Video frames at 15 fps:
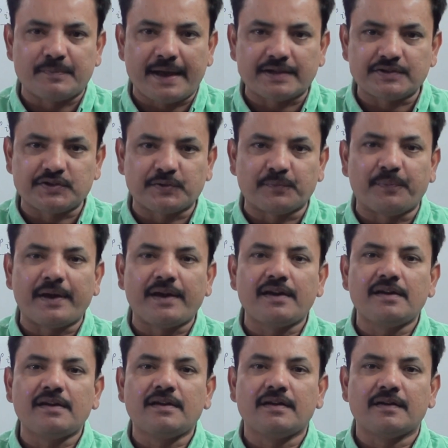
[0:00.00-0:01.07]
Magic by
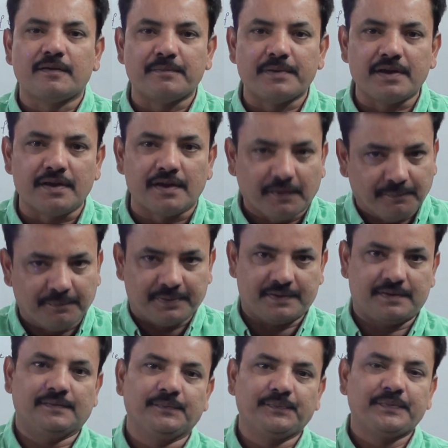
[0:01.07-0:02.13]
Habib.
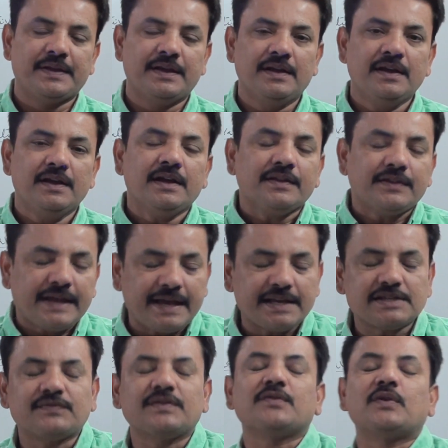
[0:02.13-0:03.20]

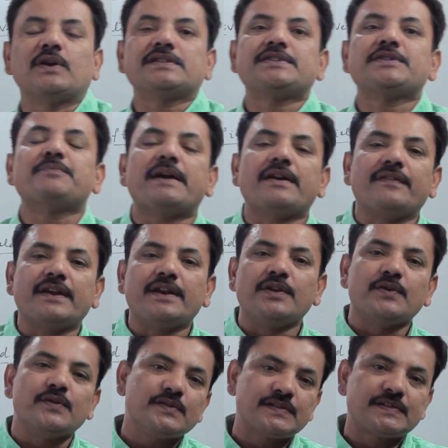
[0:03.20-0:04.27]
Thanks for watching my
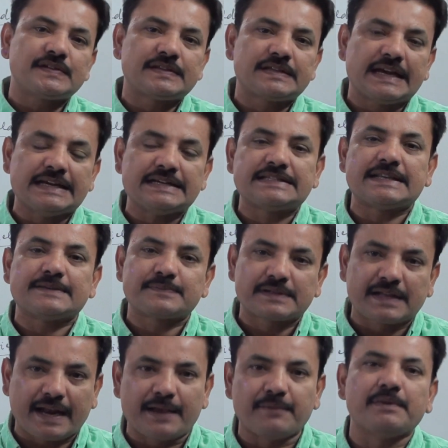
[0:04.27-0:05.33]
videos and
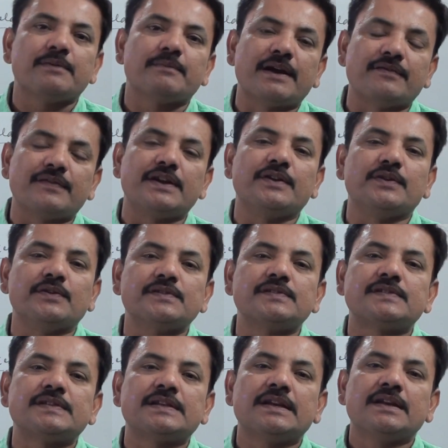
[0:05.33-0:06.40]
subscribing my
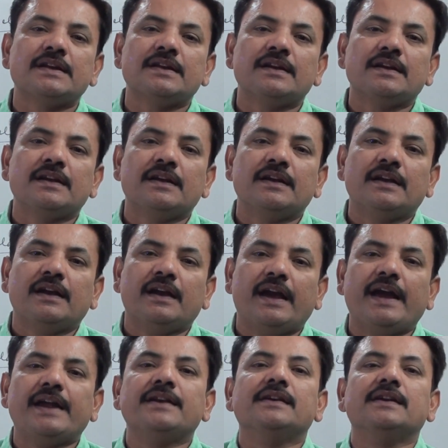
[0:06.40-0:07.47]
videos.
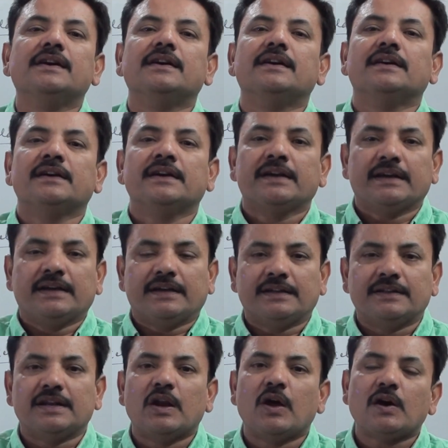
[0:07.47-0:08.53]
And
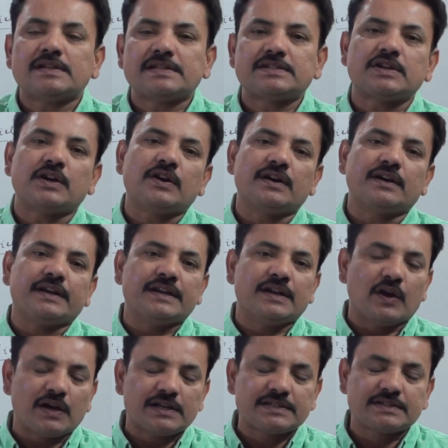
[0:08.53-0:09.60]
in
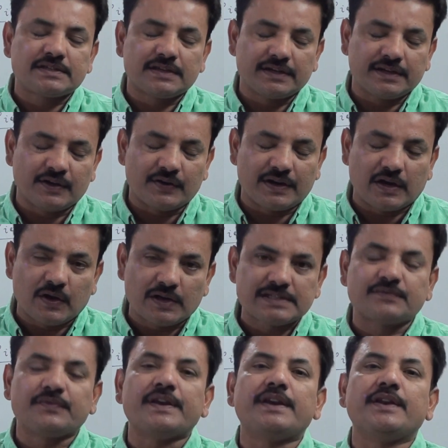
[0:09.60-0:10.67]
our
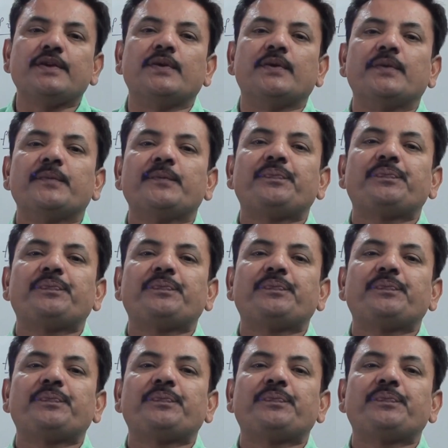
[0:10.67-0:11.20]
last video,